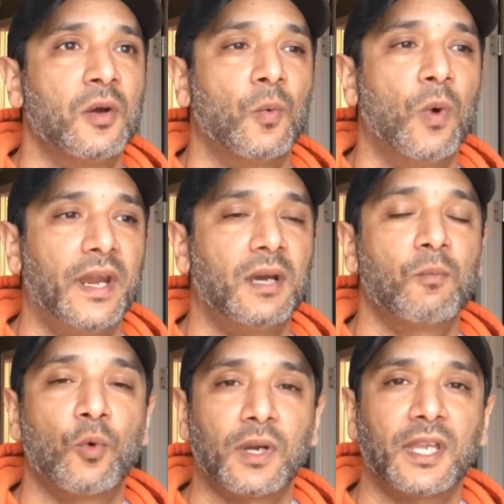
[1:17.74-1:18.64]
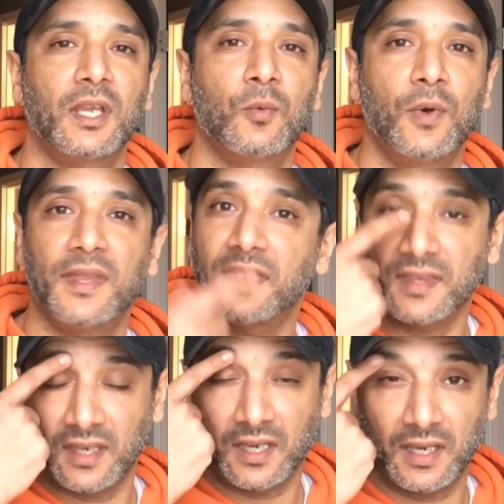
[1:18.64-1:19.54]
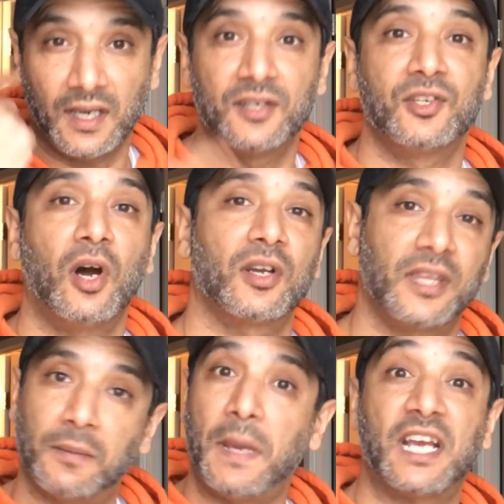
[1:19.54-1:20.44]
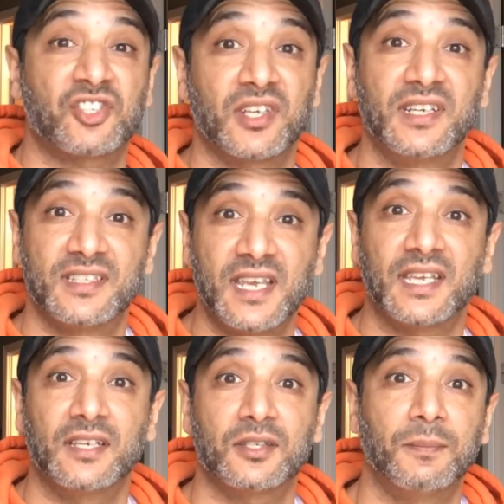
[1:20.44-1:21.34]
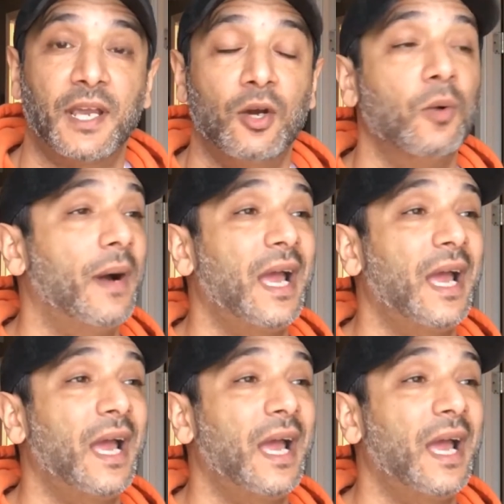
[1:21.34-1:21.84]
when I'm working with a dog that I'm actually going to take into my home.